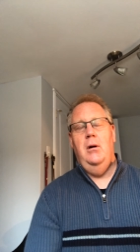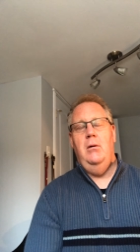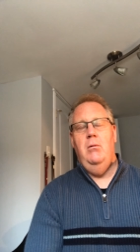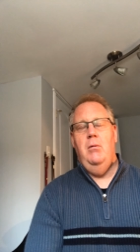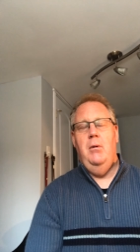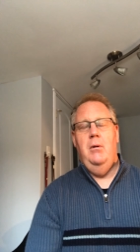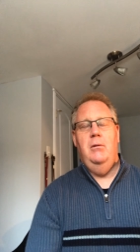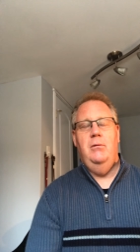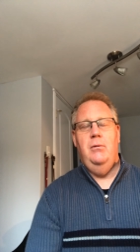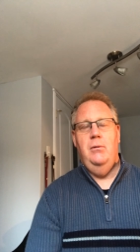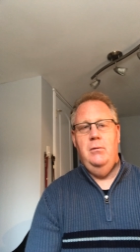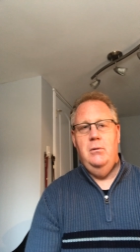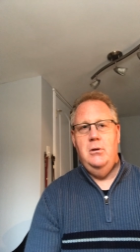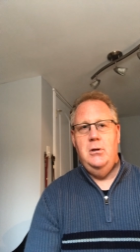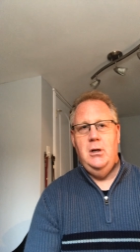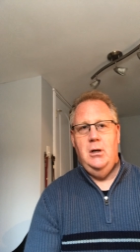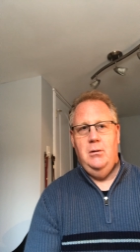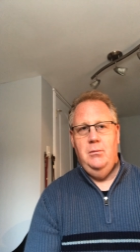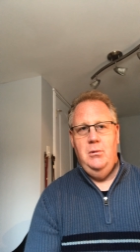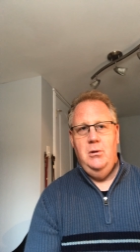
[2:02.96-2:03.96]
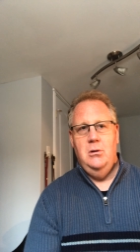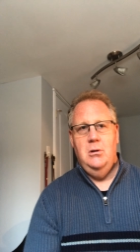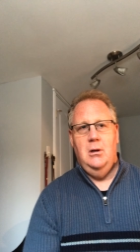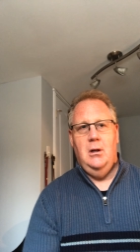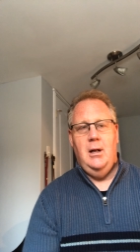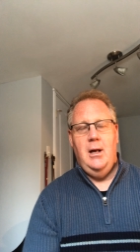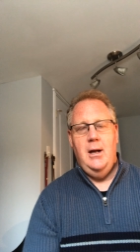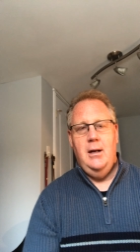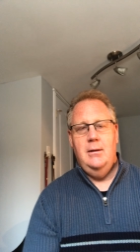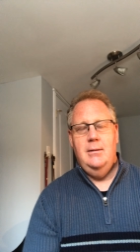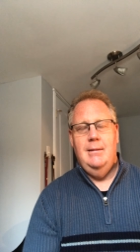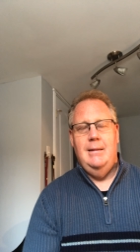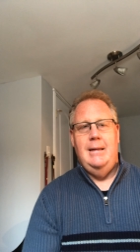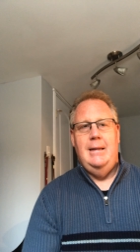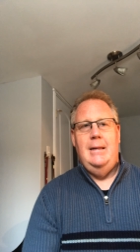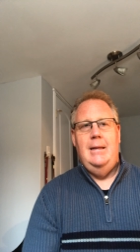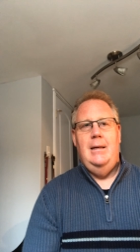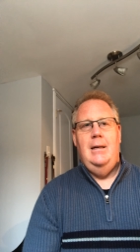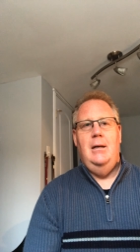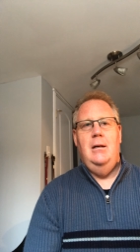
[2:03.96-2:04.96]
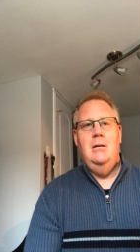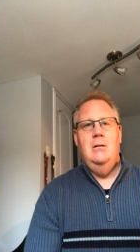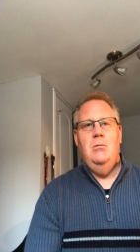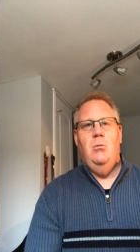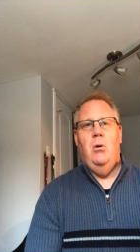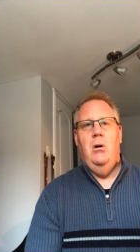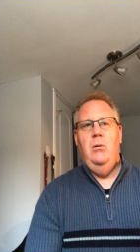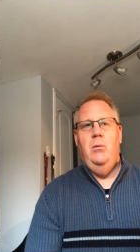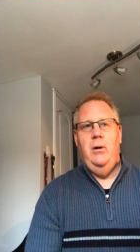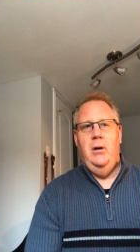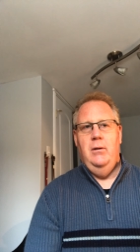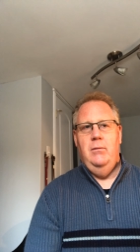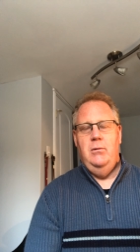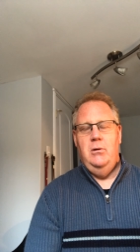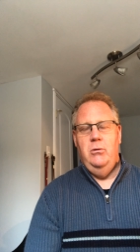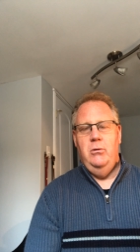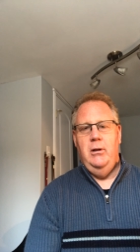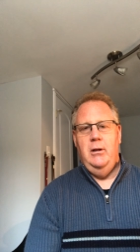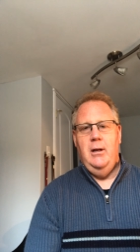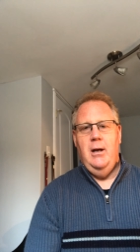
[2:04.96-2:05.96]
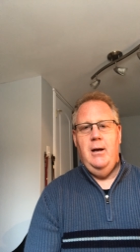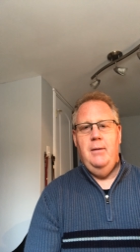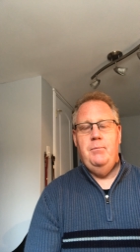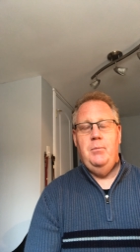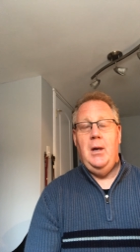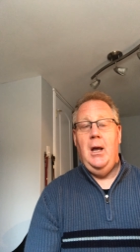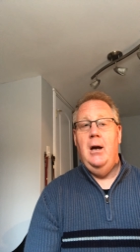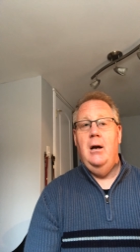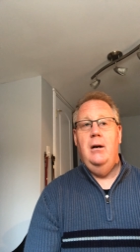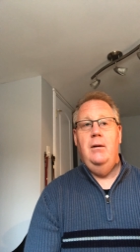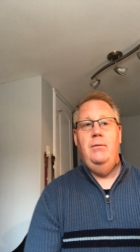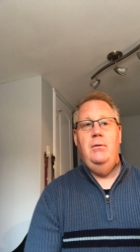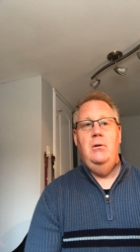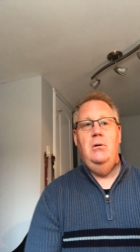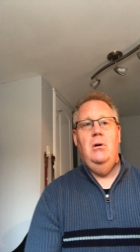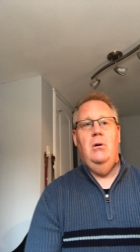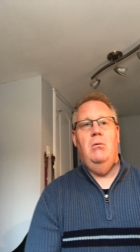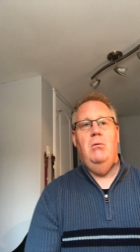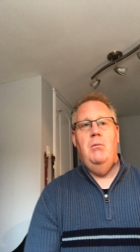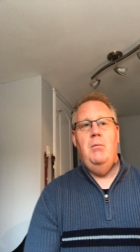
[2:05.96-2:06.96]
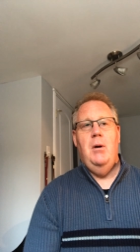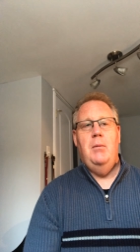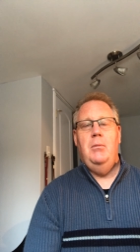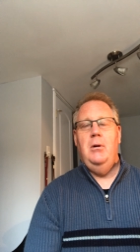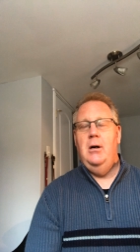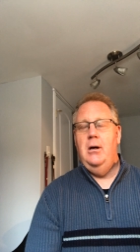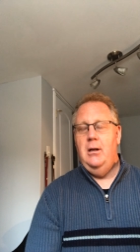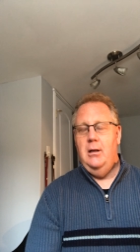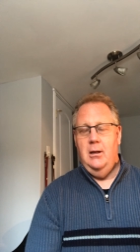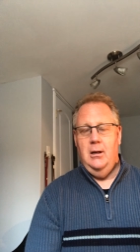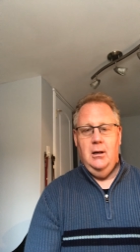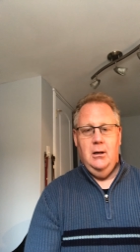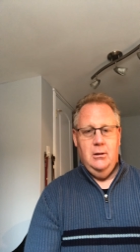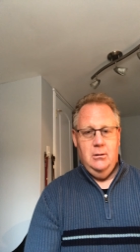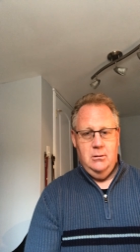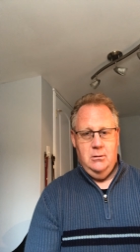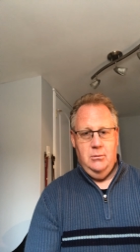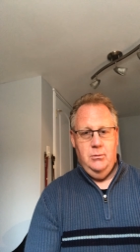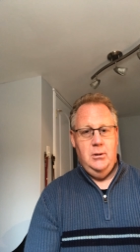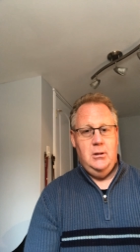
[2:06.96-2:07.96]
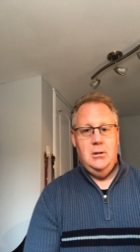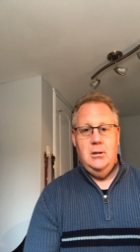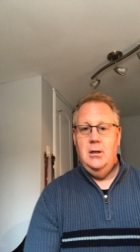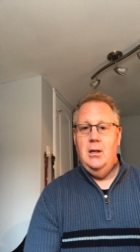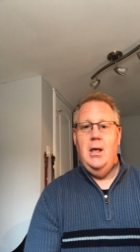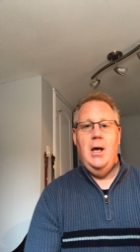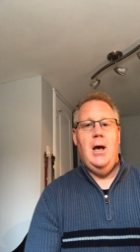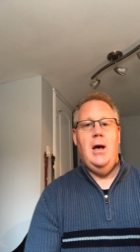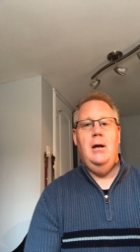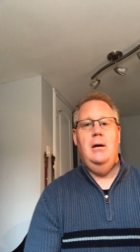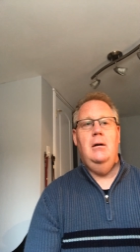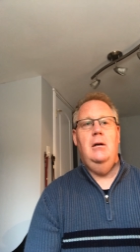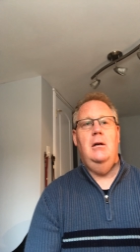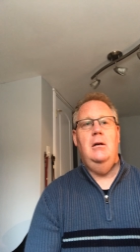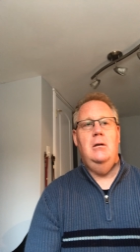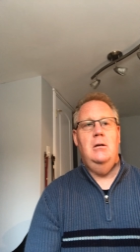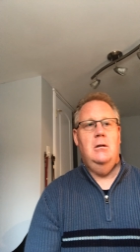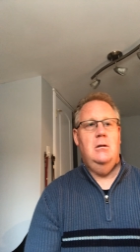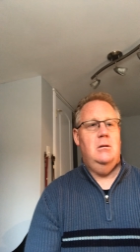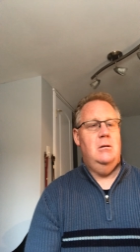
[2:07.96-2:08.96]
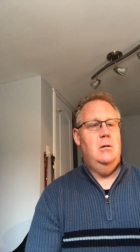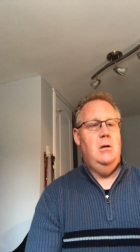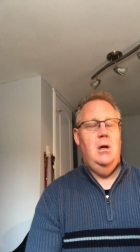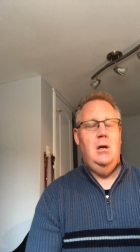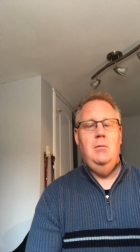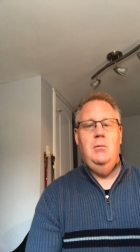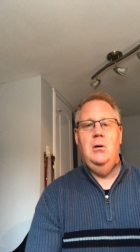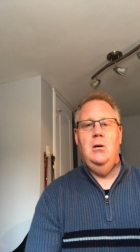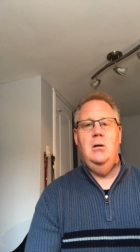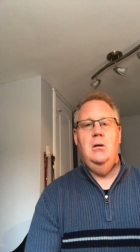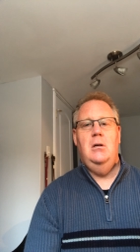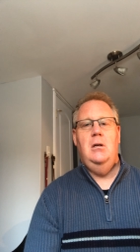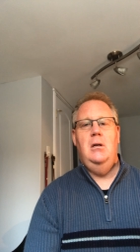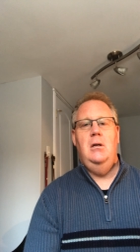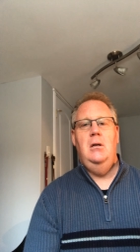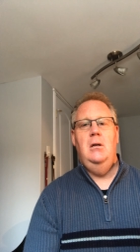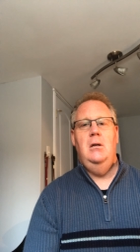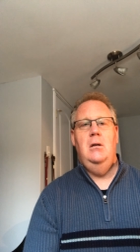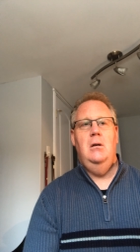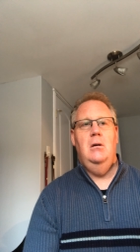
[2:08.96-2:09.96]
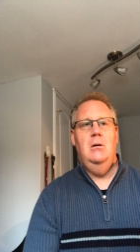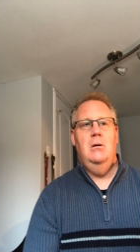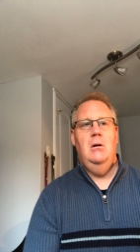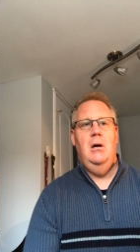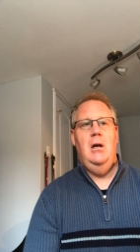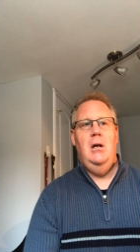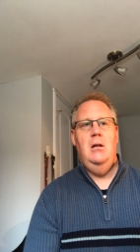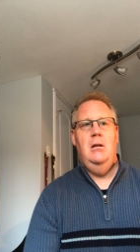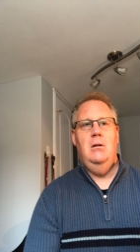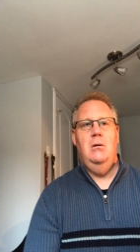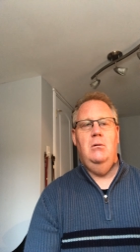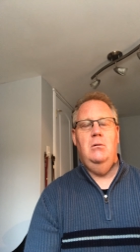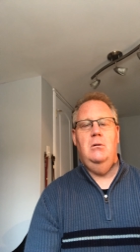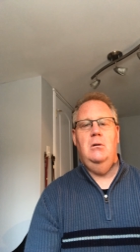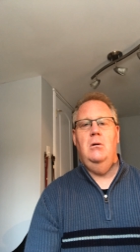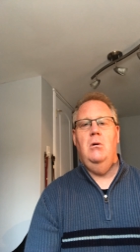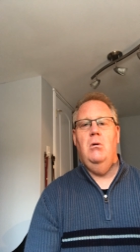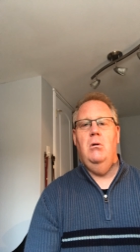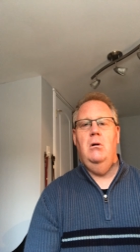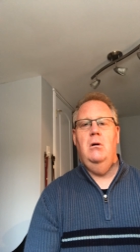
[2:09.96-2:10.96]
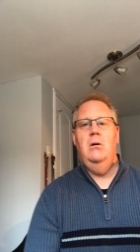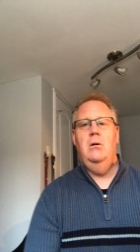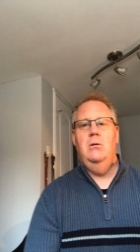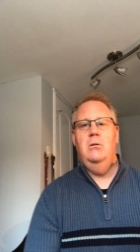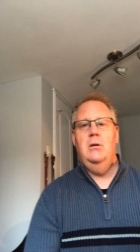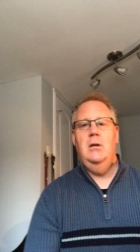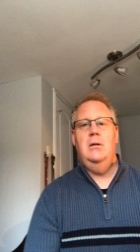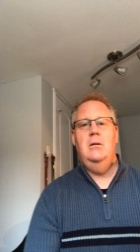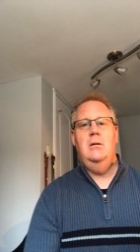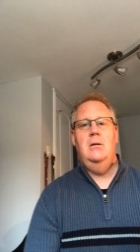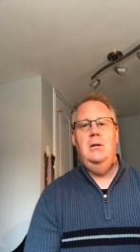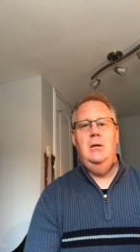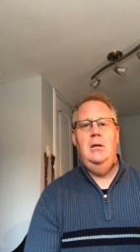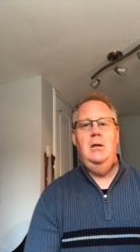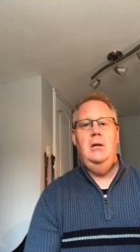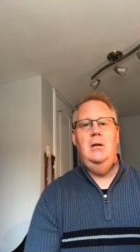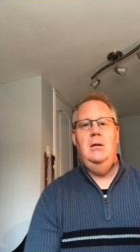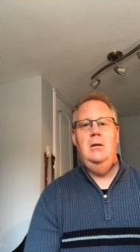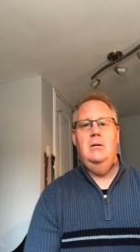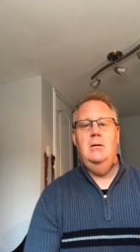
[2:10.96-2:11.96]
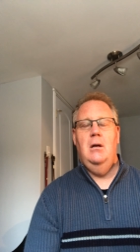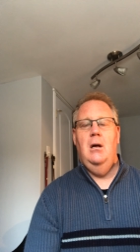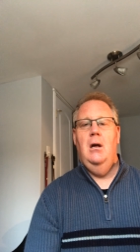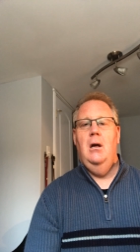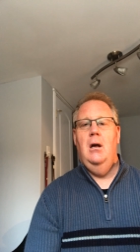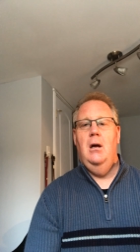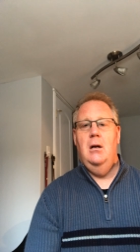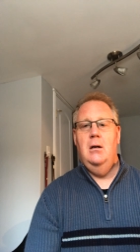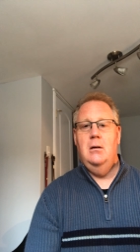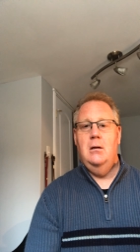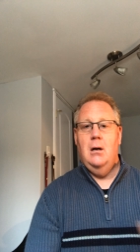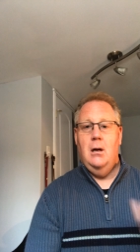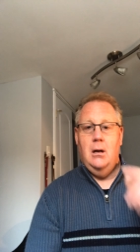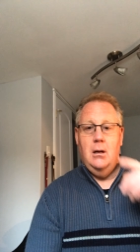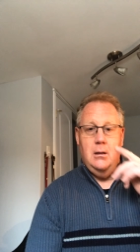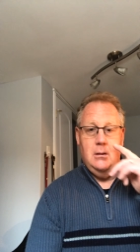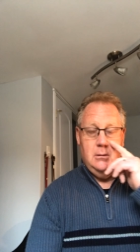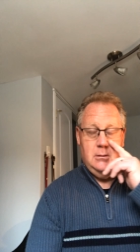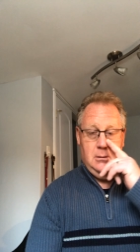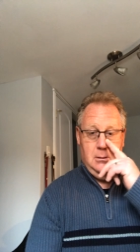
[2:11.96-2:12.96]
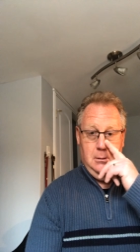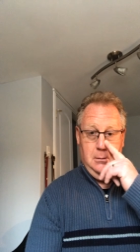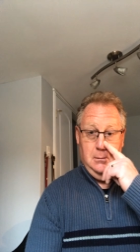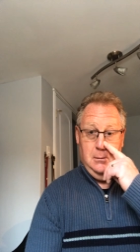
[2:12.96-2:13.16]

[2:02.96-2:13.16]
remember from your general music class, is one way of doing that. And if you don't remember anything else, switch to that and just name your eighth notes and quarter notes as tees and taws.